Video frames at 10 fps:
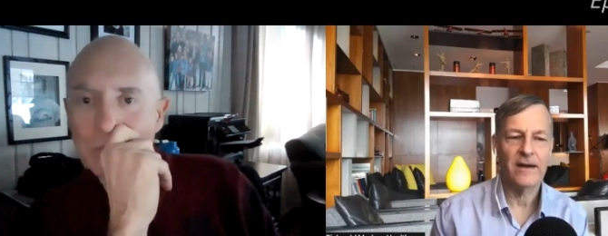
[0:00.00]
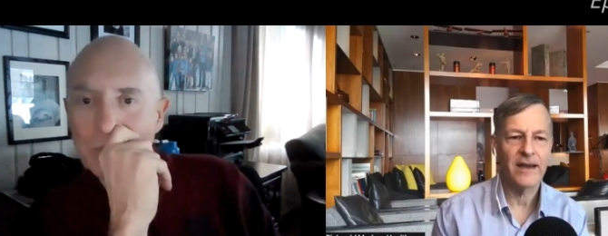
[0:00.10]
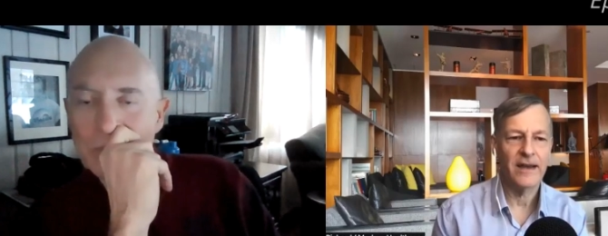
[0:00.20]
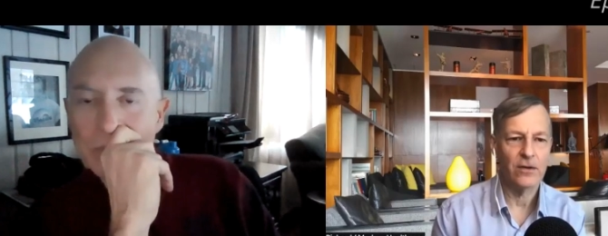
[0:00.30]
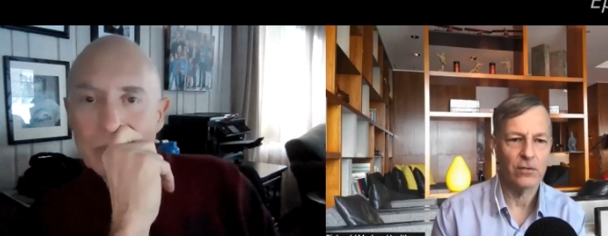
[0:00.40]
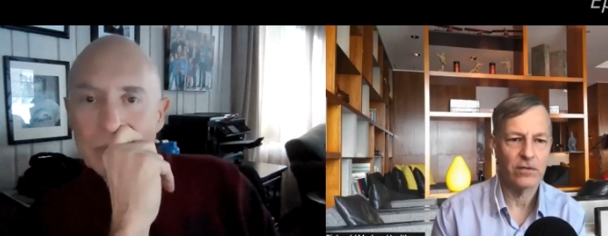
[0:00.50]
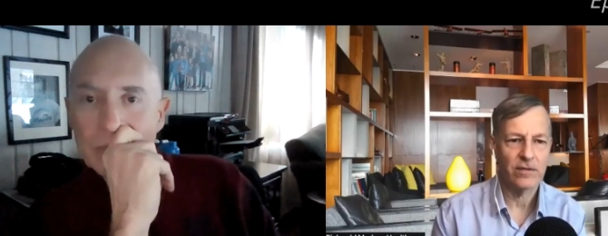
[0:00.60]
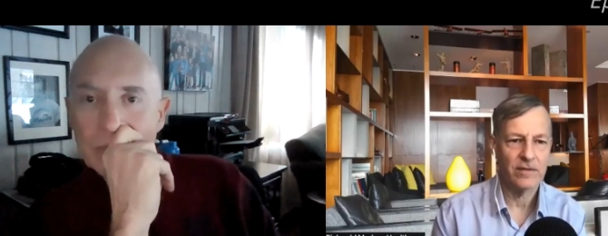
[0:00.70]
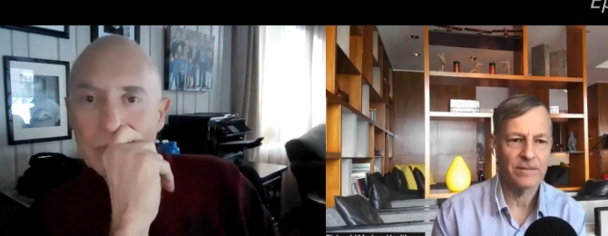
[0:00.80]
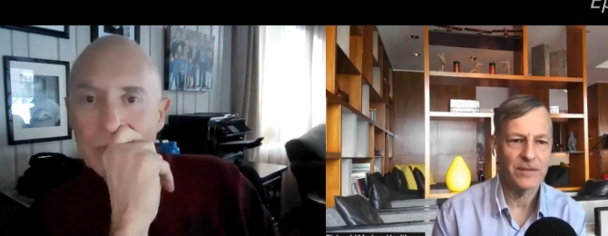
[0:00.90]
Speaker 1: eye
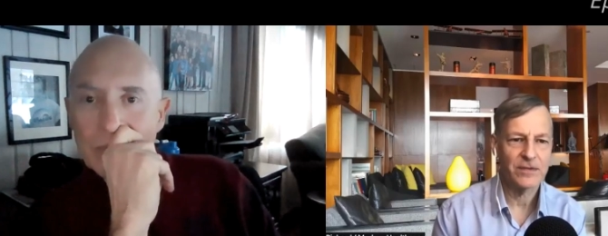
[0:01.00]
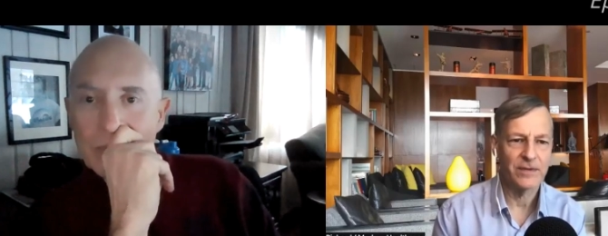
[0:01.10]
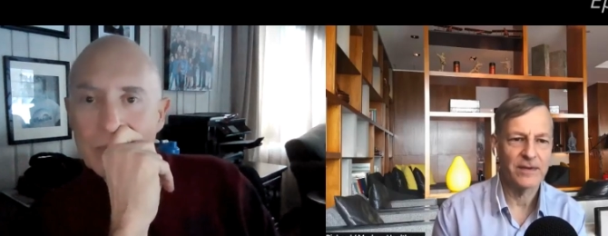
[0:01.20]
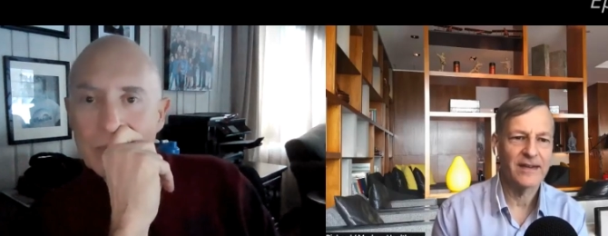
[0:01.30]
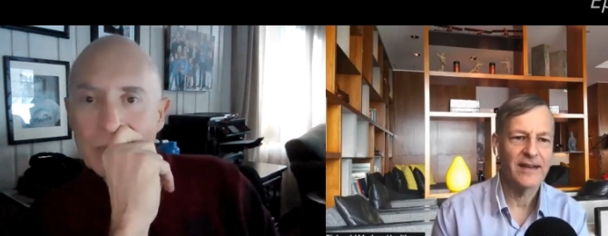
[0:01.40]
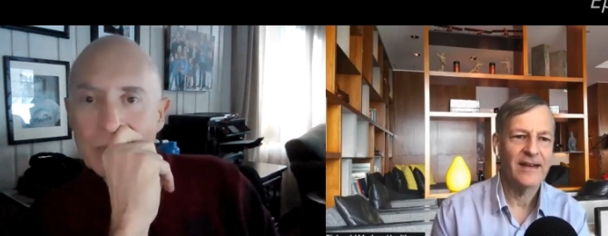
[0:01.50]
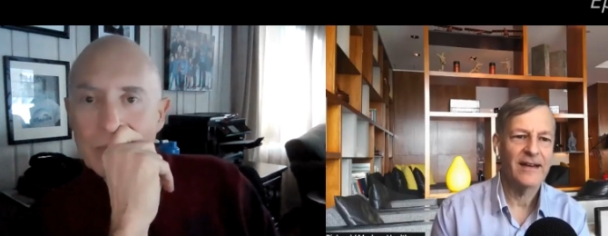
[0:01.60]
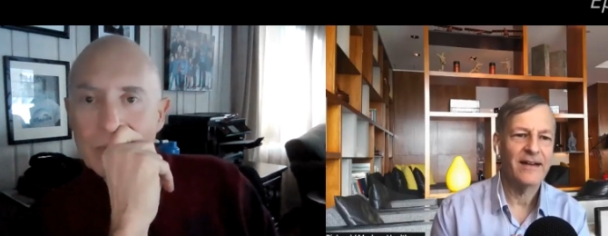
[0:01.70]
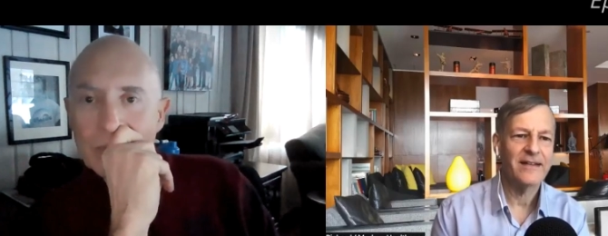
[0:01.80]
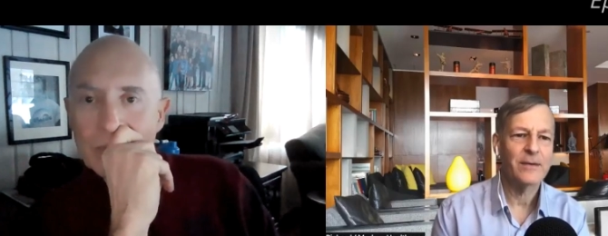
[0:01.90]
health. So the,
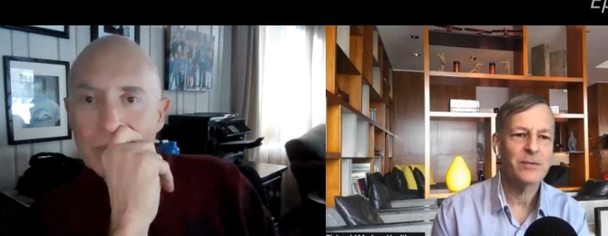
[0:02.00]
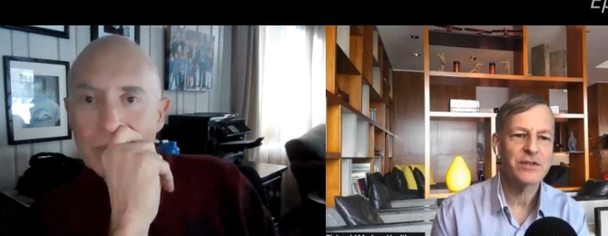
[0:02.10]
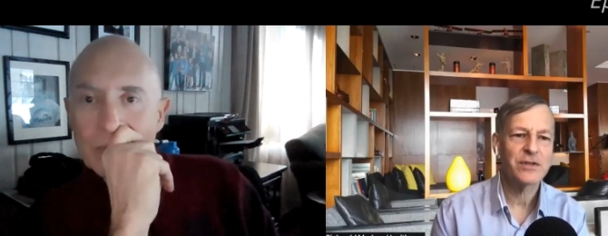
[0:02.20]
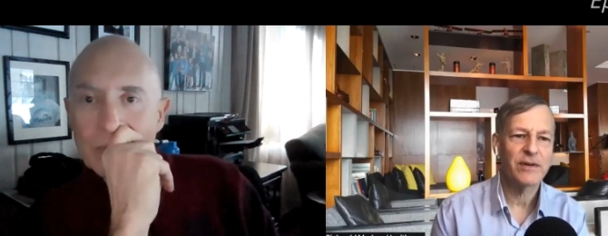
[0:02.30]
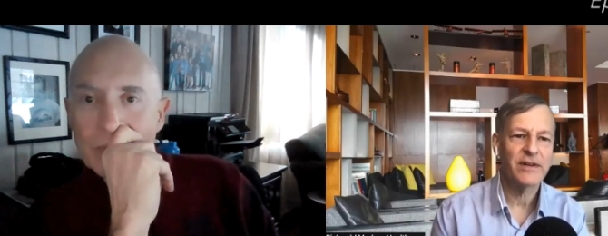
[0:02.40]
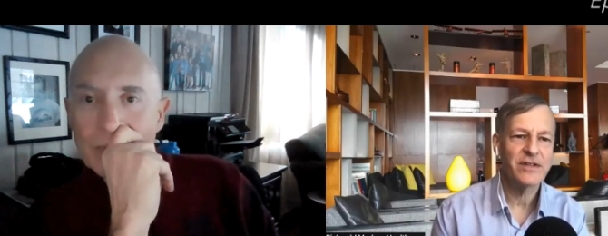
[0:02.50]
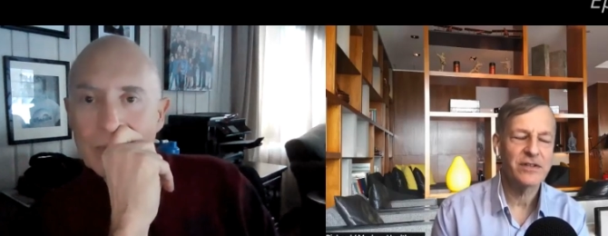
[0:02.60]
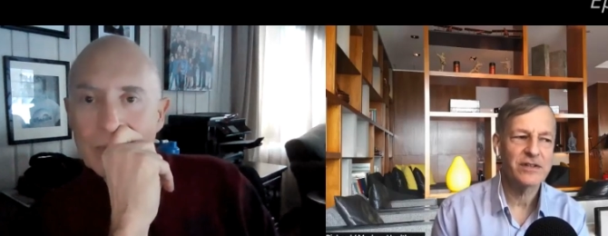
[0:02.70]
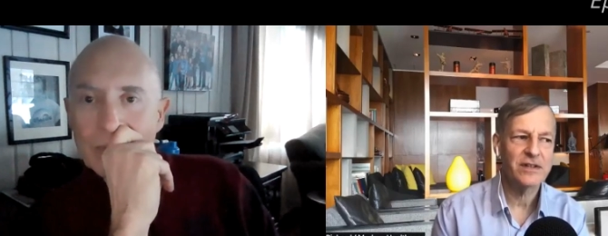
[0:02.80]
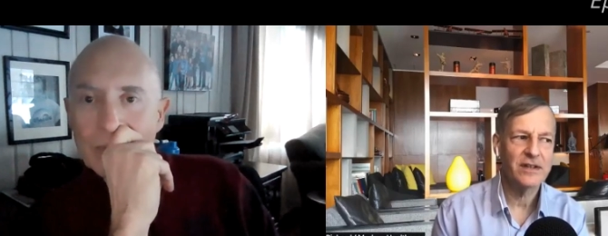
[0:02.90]
I, I was
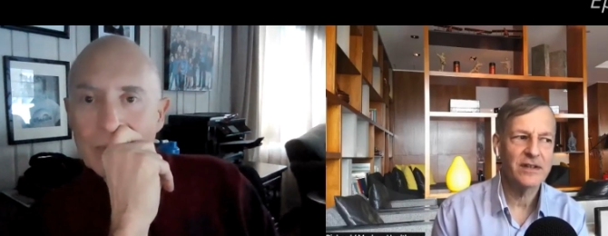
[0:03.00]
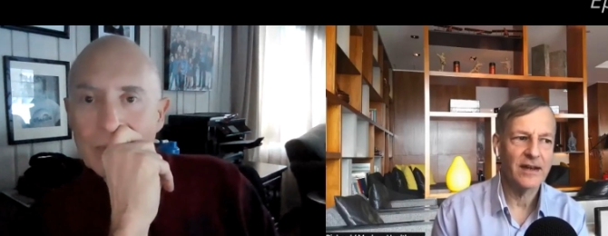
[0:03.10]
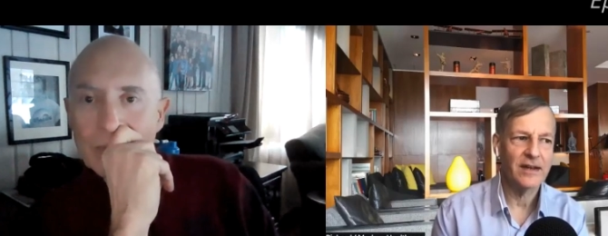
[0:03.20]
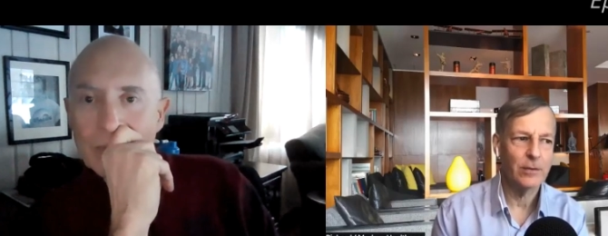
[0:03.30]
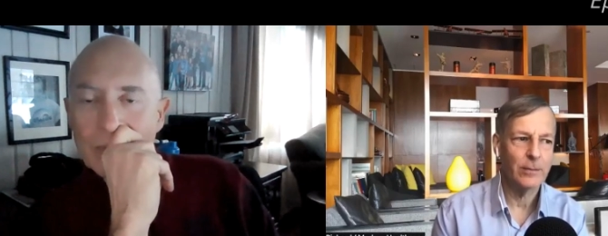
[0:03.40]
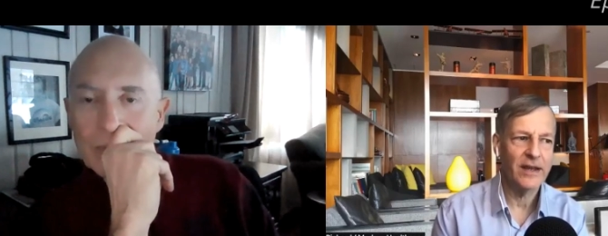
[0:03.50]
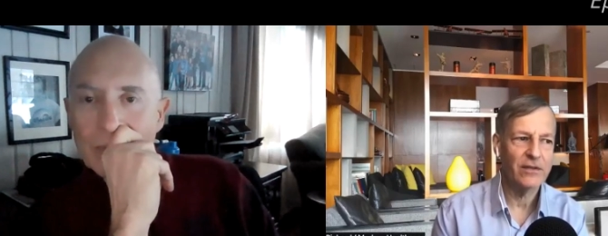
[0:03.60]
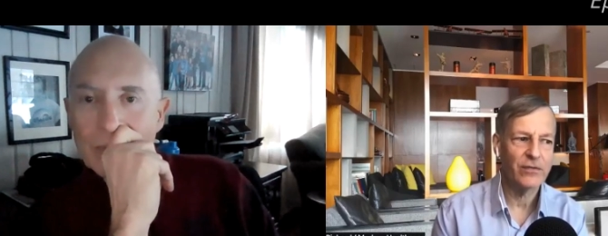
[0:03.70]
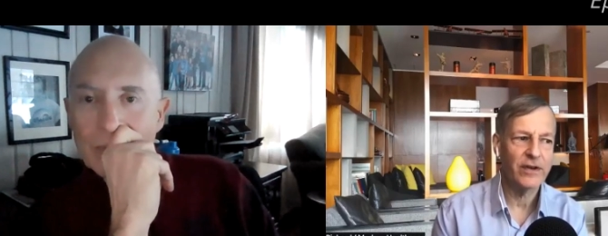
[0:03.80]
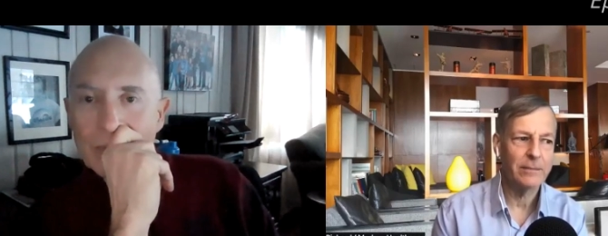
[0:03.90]
surprised to see that
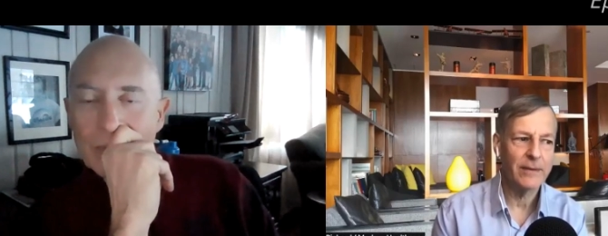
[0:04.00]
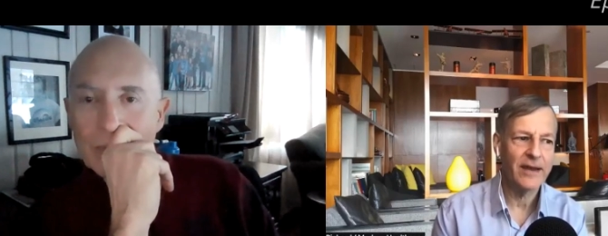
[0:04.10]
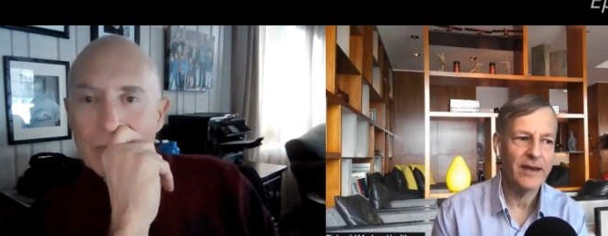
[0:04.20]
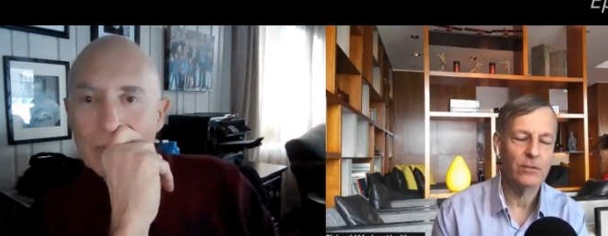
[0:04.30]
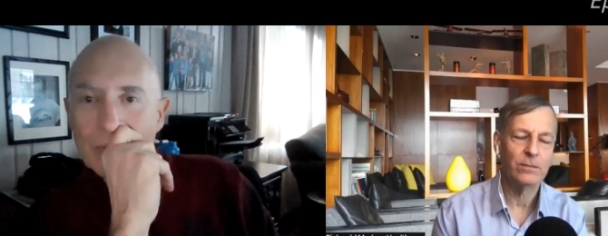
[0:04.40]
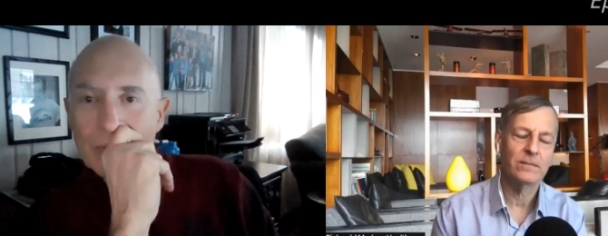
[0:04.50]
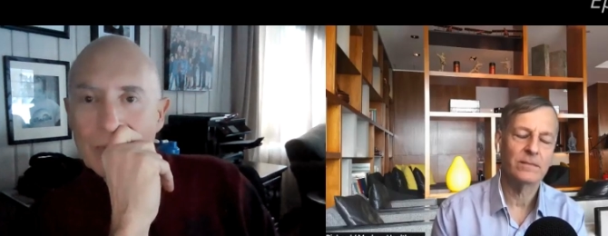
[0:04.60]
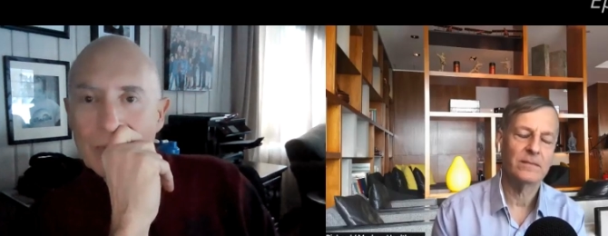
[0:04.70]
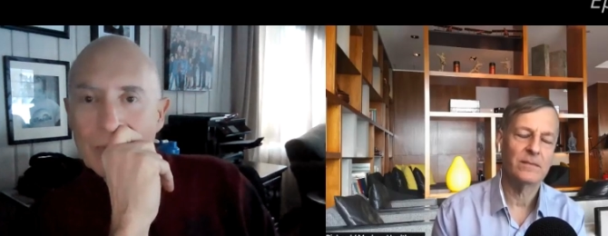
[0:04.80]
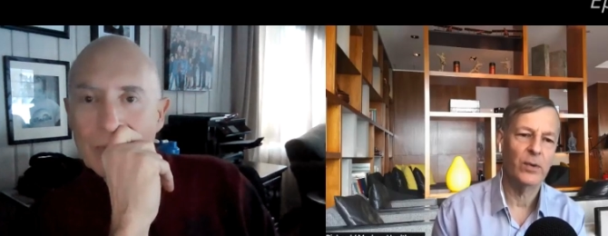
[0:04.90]
omega three may help
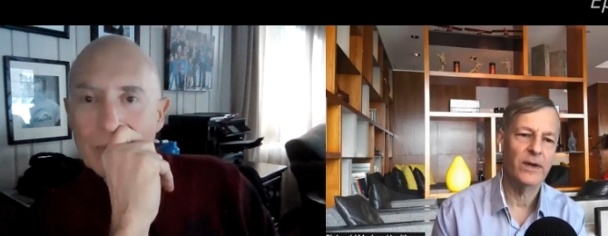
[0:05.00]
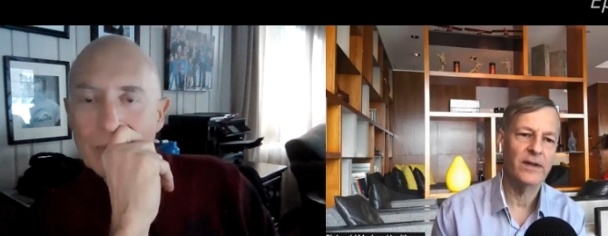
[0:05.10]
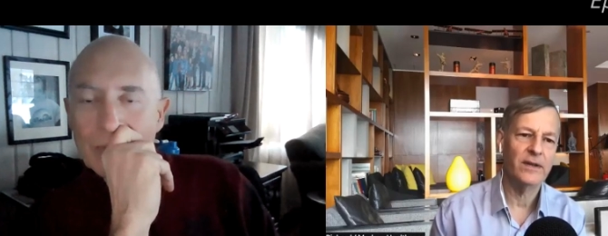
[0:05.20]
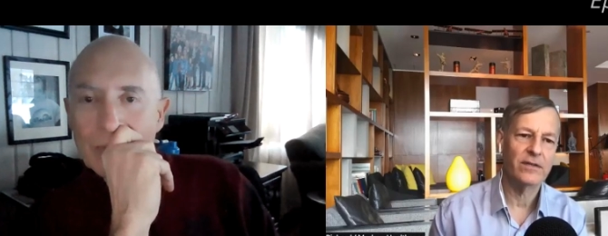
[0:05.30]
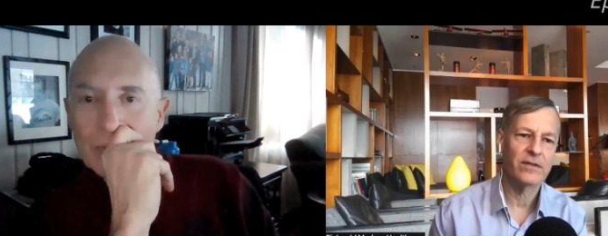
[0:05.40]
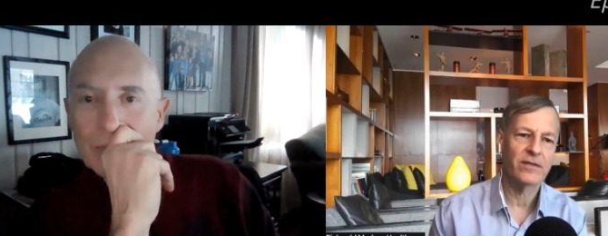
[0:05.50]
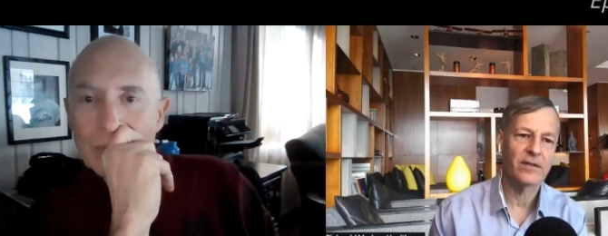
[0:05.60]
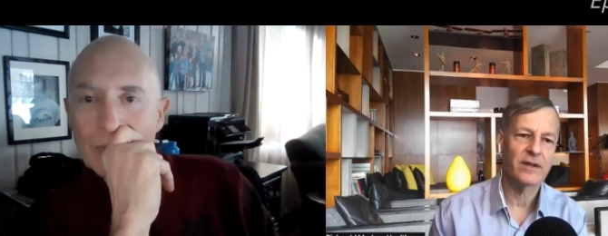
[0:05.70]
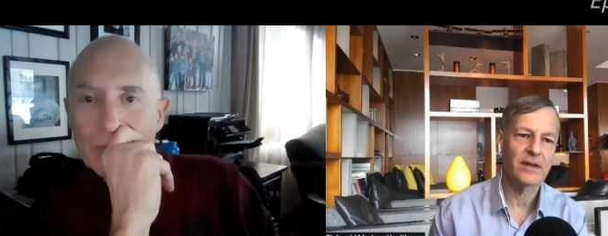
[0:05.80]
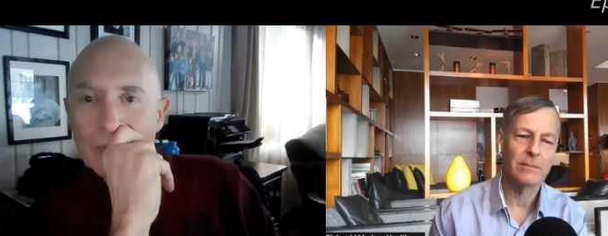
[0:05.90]
with
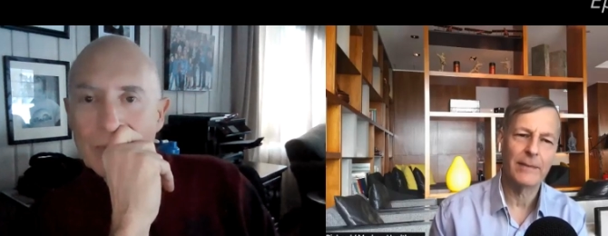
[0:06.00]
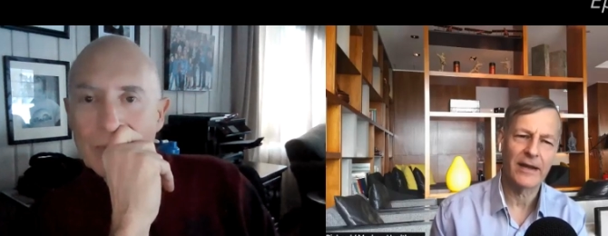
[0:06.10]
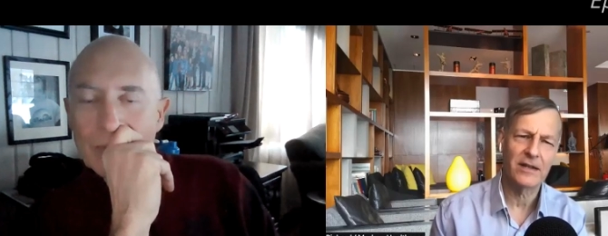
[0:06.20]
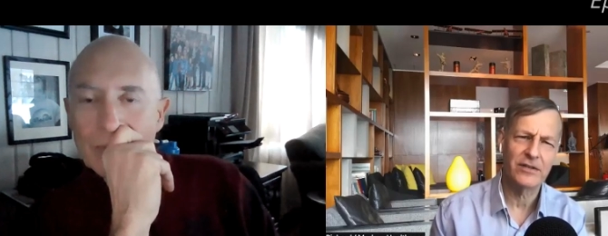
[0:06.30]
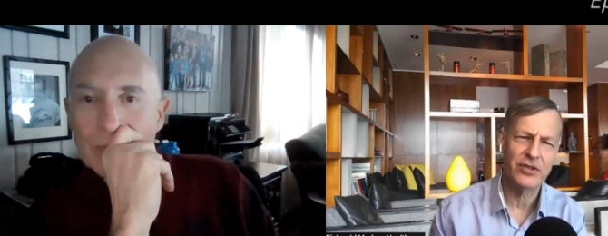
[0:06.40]
kind of macular